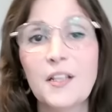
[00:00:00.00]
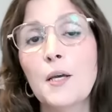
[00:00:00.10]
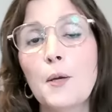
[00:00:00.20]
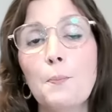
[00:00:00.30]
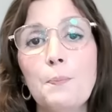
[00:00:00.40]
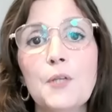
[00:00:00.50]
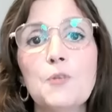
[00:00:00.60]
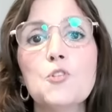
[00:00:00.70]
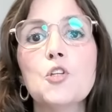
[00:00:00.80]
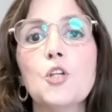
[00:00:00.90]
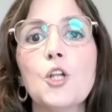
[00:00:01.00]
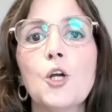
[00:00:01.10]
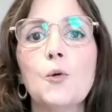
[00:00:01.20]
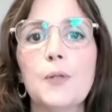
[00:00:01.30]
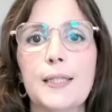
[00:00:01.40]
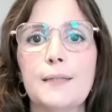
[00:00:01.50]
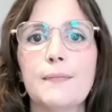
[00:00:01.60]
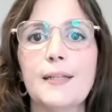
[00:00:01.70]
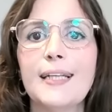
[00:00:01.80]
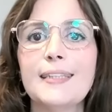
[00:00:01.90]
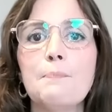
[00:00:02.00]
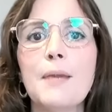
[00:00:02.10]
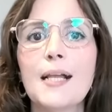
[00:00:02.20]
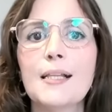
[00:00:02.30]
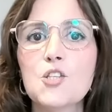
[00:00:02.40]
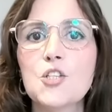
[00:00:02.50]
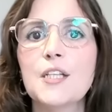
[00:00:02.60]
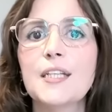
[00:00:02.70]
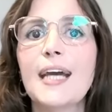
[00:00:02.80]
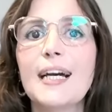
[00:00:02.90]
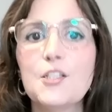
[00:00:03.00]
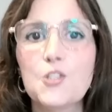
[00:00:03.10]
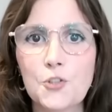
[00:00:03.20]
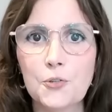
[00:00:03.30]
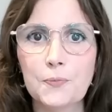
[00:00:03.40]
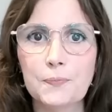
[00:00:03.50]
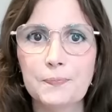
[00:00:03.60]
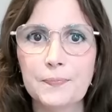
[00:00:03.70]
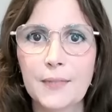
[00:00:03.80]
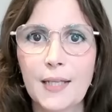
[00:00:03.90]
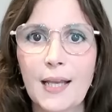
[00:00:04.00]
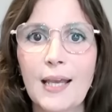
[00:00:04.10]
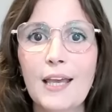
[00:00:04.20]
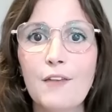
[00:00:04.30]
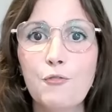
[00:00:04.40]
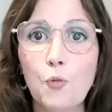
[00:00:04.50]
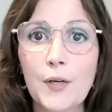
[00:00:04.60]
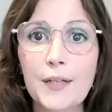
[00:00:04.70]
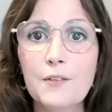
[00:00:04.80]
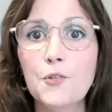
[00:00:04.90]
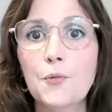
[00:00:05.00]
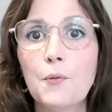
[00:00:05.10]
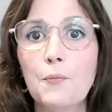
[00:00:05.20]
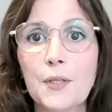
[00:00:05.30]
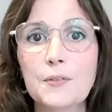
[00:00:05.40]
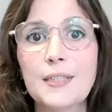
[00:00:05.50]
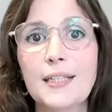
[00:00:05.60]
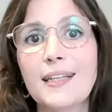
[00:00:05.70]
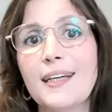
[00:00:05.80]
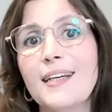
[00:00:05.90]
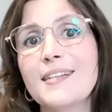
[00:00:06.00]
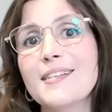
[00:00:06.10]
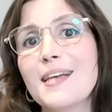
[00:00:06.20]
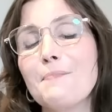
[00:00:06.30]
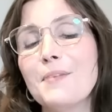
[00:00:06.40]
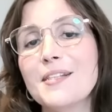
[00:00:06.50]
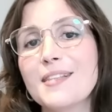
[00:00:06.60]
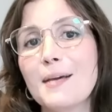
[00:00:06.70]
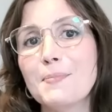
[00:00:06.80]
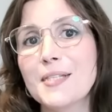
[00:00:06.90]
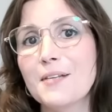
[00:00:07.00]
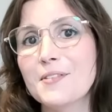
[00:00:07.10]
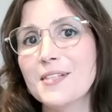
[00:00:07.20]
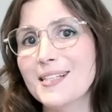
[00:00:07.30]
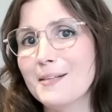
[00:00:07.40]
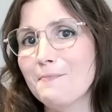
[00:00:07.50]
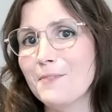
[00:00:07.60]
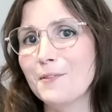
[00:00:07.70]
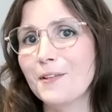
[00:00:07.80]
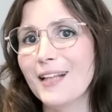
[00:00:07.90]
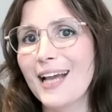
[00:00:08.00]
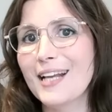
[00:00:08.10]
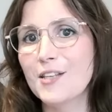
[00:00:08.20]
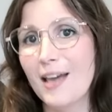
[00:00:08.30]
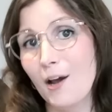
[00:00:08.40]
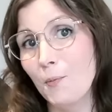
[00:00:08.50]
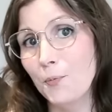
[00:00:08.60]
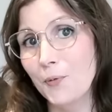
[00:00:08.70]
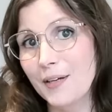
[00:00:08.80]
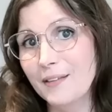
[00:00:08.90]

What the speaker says: Build slowly. Let the balance sheet guide you. If working through a real 10K step by step sounds like something you'd like to help with,